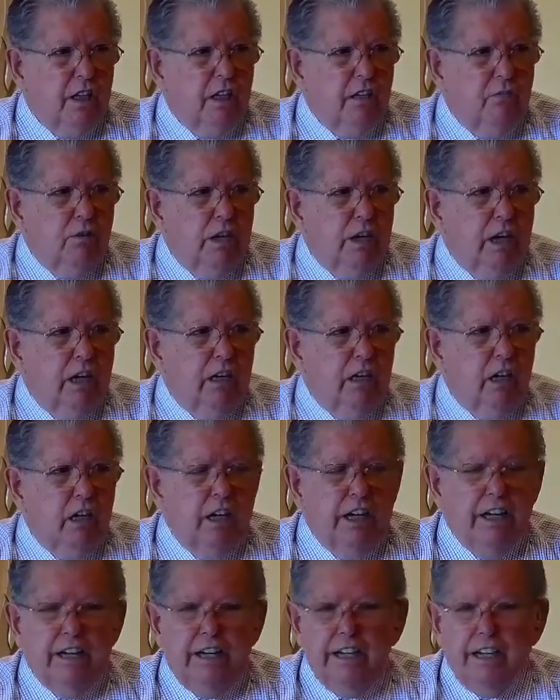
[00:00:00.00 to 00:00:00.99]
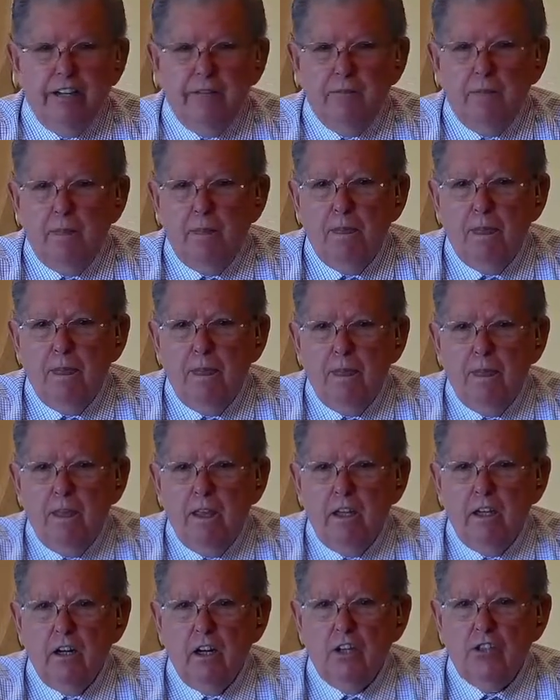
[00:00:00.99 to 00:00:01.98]
we had a lady
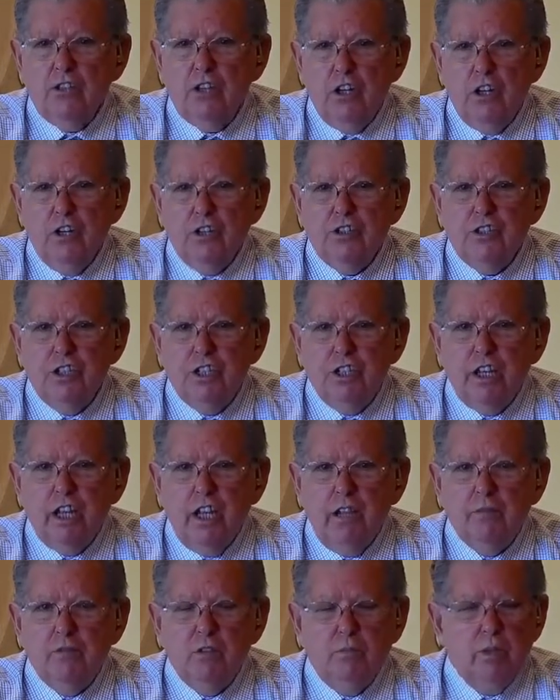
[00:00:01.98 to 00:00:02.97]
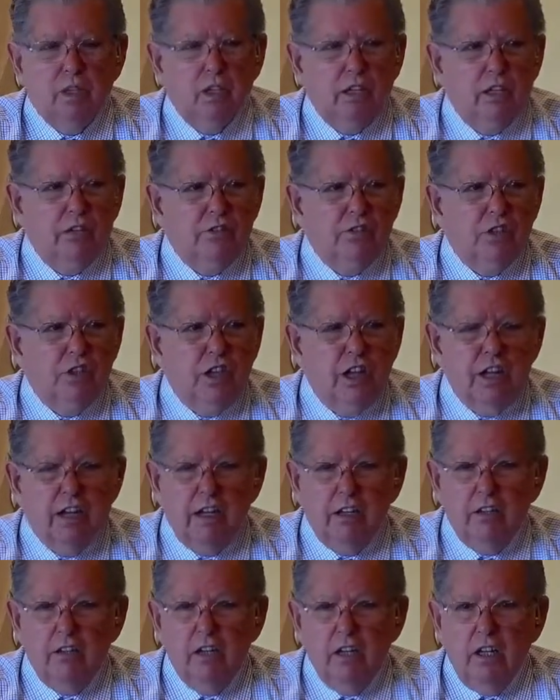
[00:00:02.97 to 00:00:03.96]
in our church that came to me. She'd
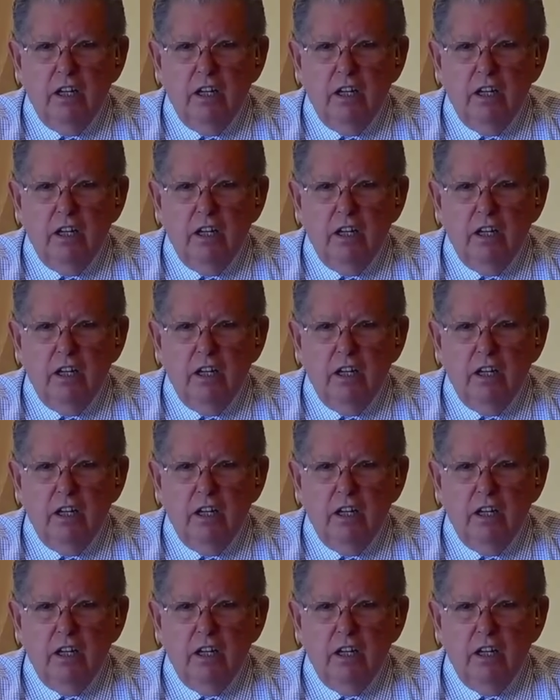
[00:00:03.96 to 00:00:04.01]
had